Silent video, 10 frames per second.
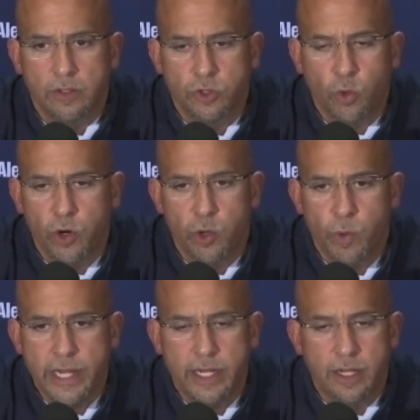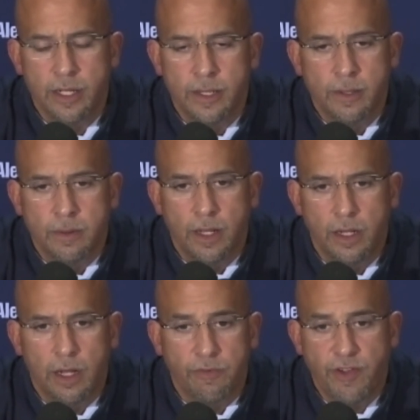During the week,
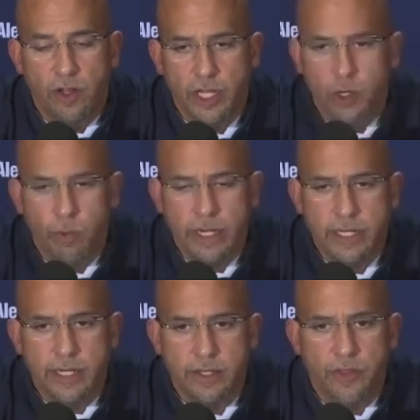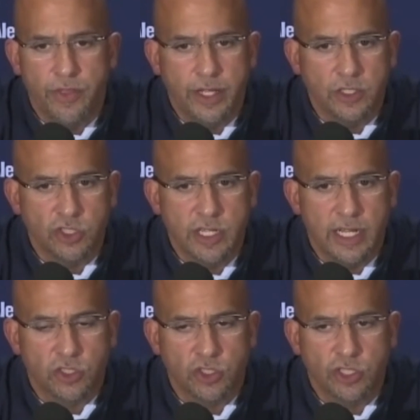I felt like we did the things
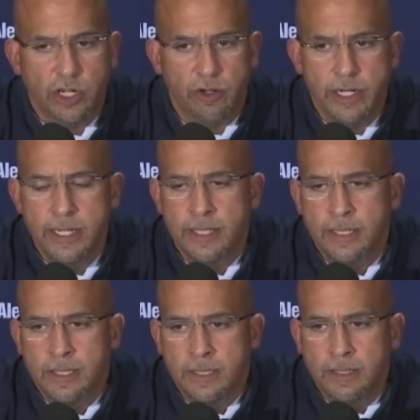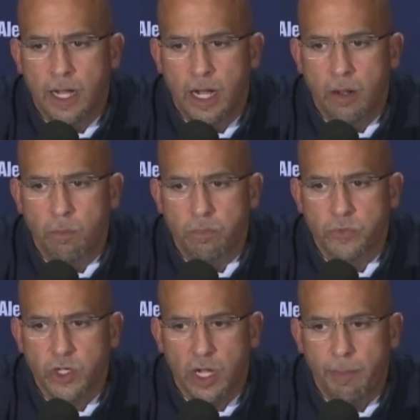necessary
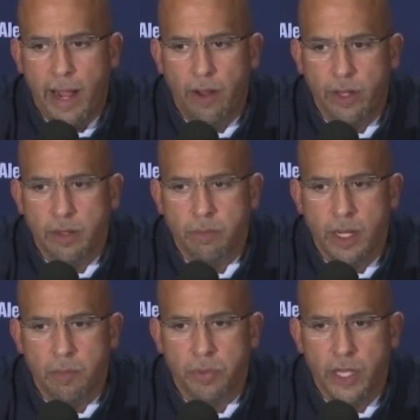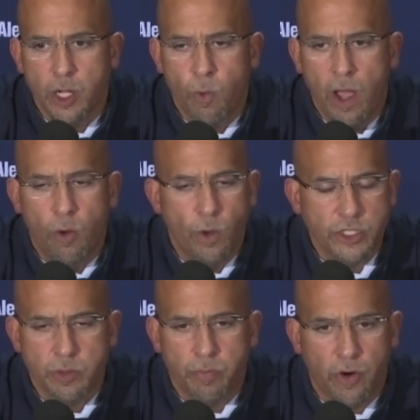to come out and play well.
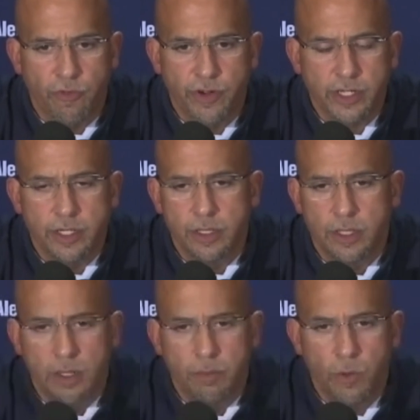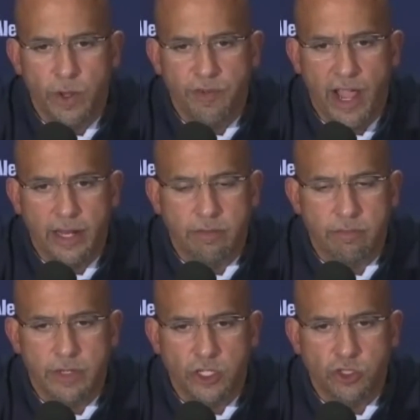Wasn't perfect, but we've had
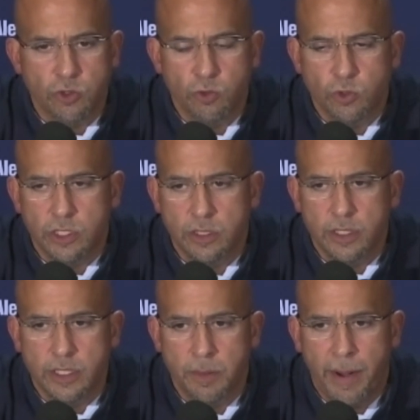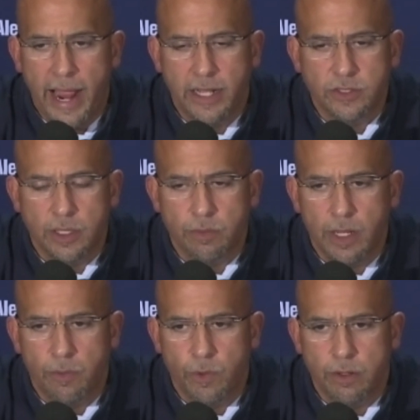issues in the past
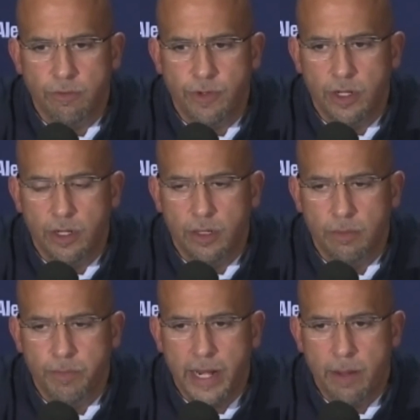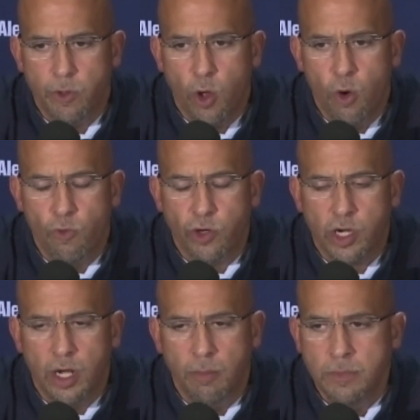that we've been able to
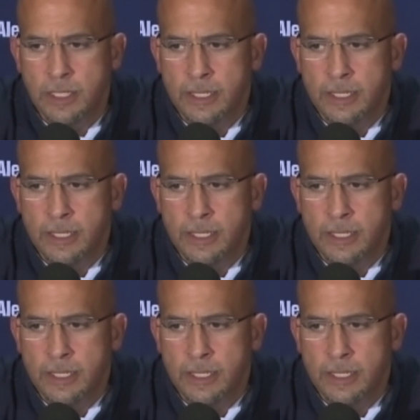overcome.